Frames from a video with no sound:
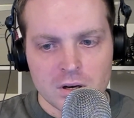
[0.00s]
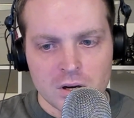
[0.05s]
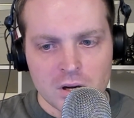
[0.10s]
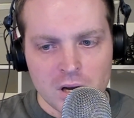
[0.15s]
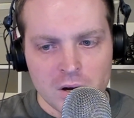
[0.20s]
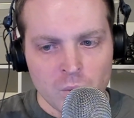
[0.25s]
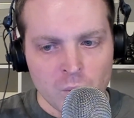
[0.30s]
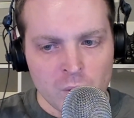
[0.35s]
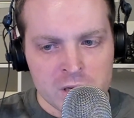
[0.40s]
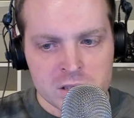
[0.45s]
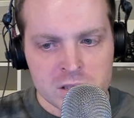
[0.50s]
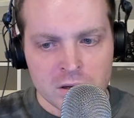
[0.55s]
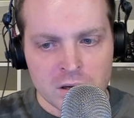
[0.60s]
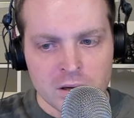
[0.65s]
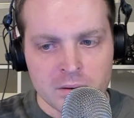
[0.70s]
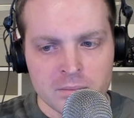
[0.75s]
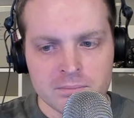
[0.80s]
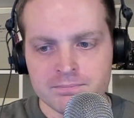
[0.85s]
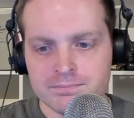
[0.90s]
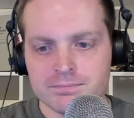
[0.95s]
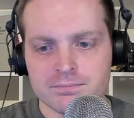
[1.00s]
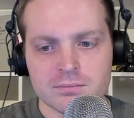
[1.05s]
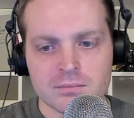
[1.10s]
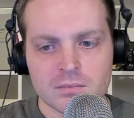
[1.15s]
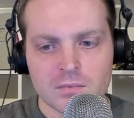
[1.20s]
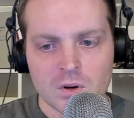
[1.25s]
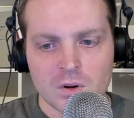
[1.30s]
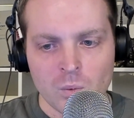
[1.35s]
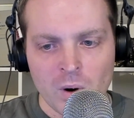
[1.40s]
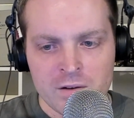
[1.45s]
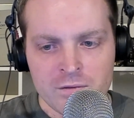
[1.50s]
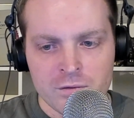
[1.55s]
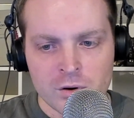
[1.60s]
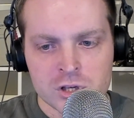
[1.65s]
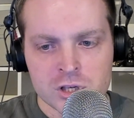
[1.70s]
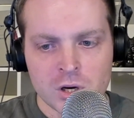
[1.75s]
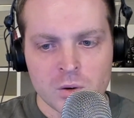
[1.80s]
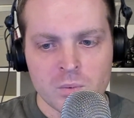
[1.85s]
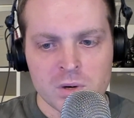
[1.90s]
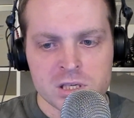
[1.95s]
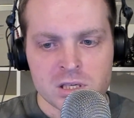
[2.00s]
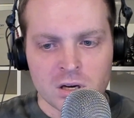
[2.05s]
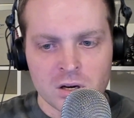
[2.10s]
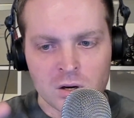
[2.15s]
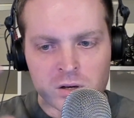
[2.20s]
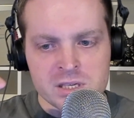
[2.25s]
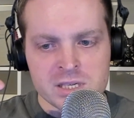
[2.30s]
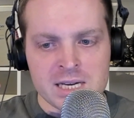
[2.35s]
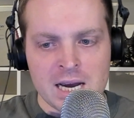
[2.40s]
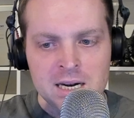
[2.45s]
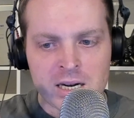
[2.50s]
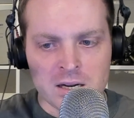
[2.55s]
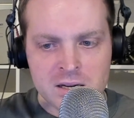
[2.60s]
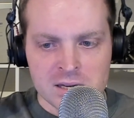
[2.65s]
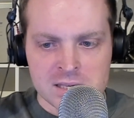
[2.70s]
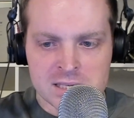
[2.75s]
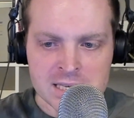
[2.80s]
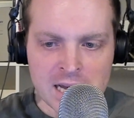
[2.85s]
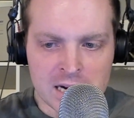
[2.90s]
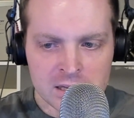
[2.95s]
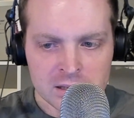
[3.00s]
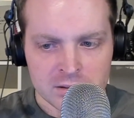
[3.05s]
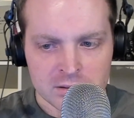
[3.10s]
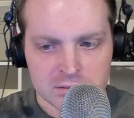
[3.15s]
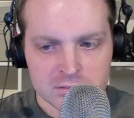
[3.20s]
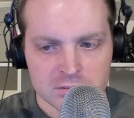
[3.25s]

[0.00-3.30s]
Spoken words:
with a wave function with a cosine and a sine,